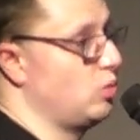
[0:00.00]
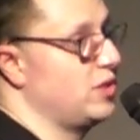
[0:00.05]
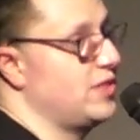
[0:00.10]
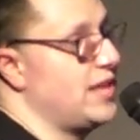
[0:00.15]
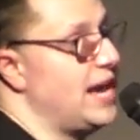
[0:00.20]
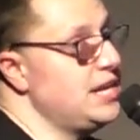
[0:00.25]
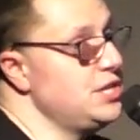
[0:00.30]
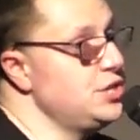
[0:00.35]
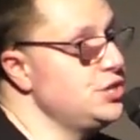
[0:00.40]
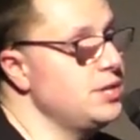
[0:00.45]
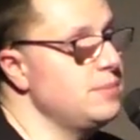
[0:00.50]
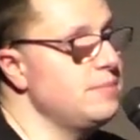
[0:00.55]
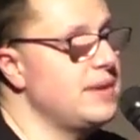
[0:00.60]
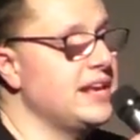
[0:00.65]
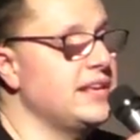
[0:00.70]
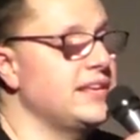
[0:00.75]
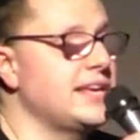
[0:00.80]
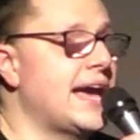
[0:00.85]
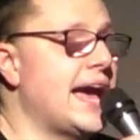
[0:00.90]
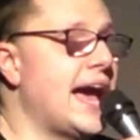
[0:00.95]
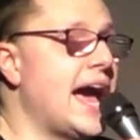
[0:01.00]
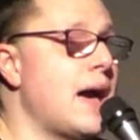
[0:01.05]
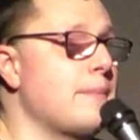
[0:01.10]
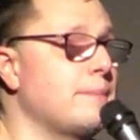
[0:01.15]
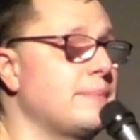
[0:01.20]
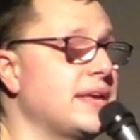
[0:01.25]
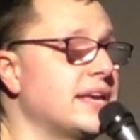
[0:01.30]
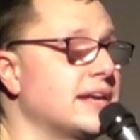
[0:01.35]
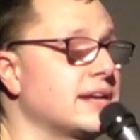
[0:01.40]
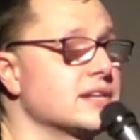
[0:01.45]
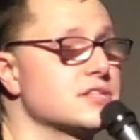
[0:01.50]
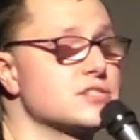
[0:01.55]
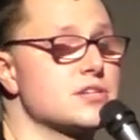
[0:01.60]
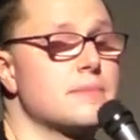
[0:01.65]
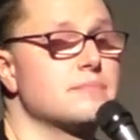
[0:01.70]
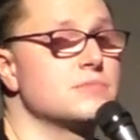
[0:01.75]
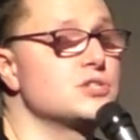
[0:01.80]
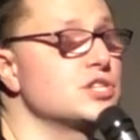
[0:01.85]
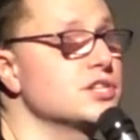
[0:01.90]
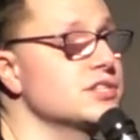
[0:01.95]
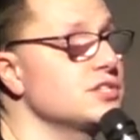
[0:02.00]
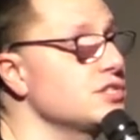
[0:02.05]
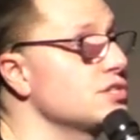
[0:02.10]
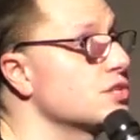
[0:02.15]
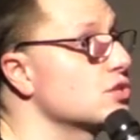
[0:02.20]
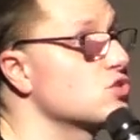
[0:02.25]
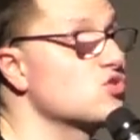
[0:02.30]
well, that should make you happy because I'm just